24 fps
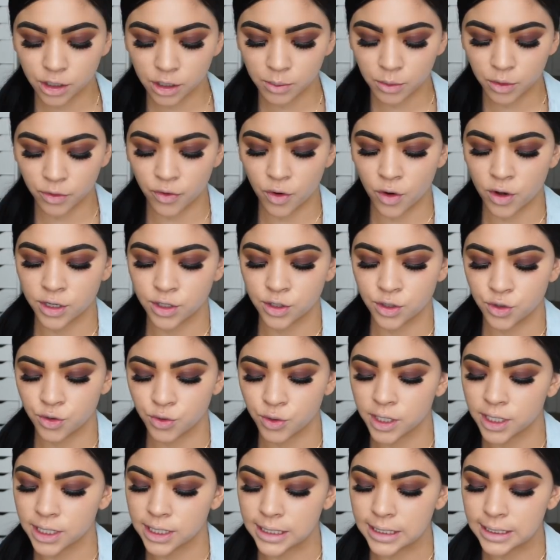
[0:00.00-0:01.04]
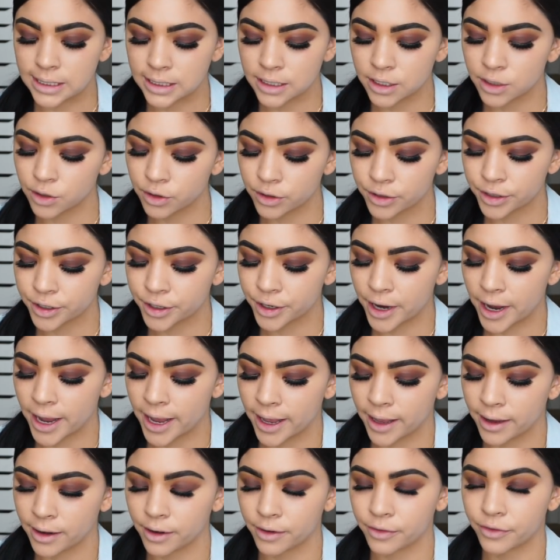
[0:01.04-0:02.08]
I'm gonna move on to concealer,
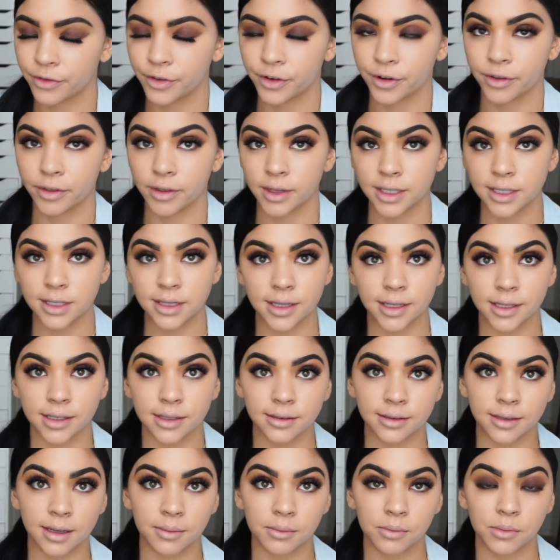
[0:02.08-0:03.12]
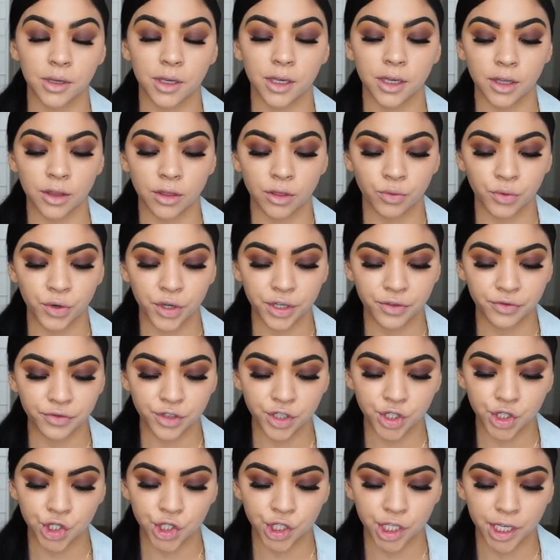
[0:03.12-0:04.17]
and for this they sent me 3
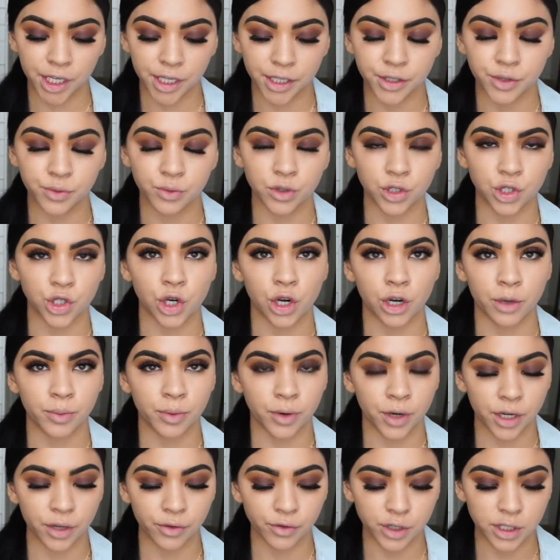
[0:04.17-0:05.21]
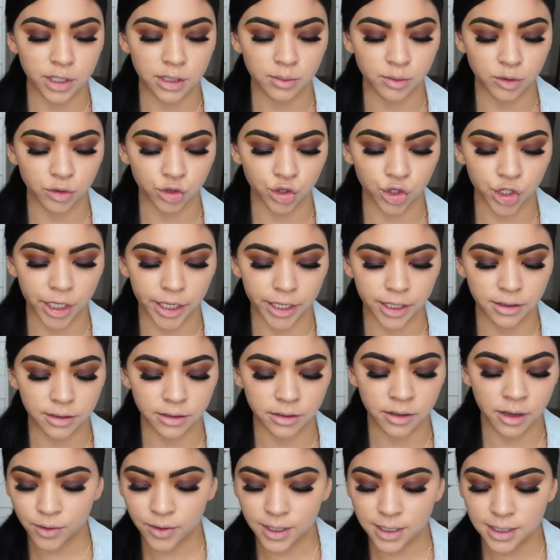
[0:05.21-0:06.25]
different shades, which are pretty reasonable
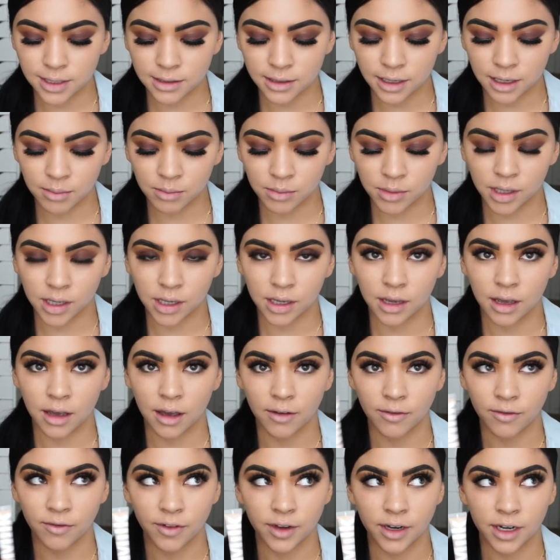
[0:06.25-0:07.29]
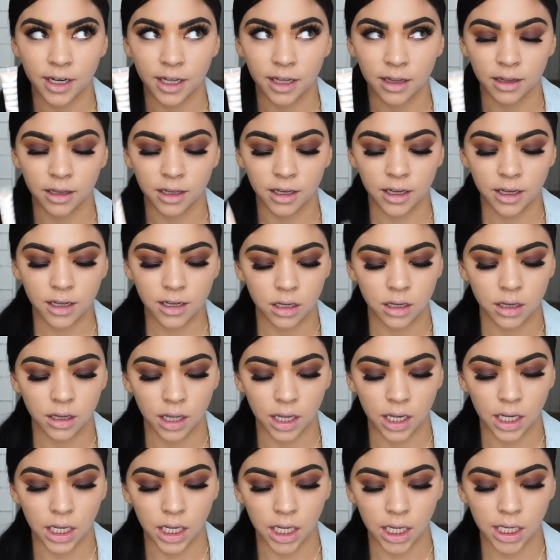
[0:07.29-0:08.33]
shades. They sent me vanilla,
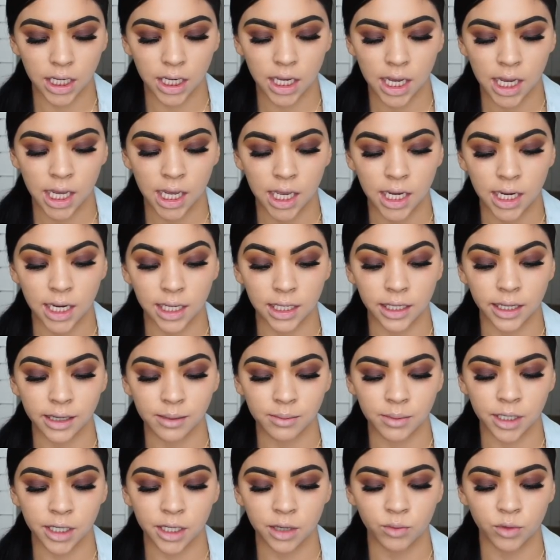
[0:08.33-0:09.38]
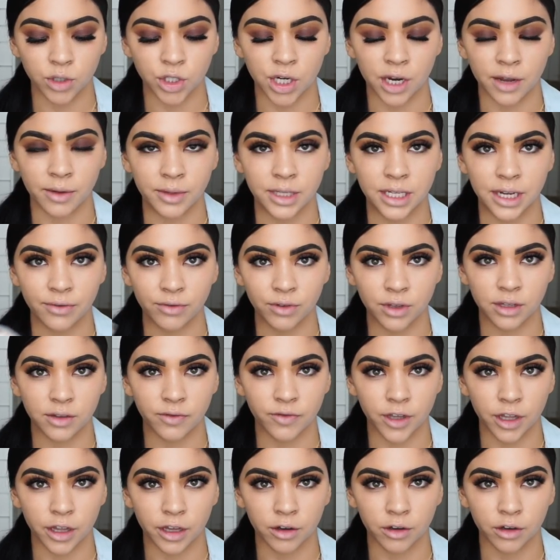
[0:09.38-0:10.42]
light, and light medium, which I definitely
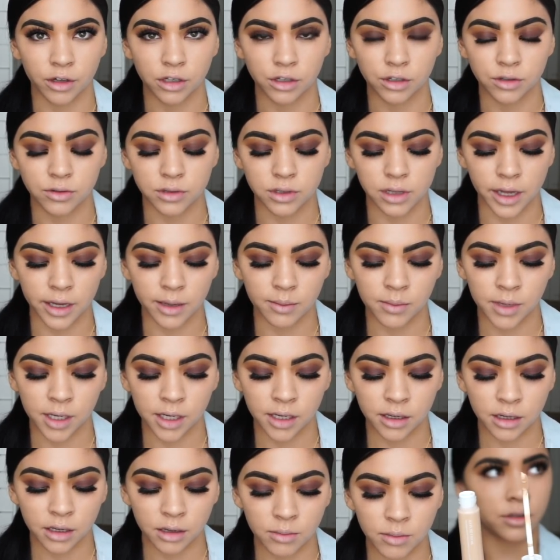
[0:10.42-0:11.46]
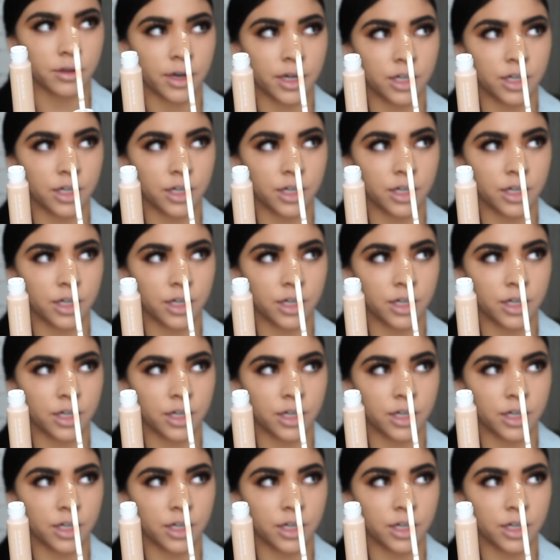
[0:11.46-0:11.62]
feel like I'm going to use light medium.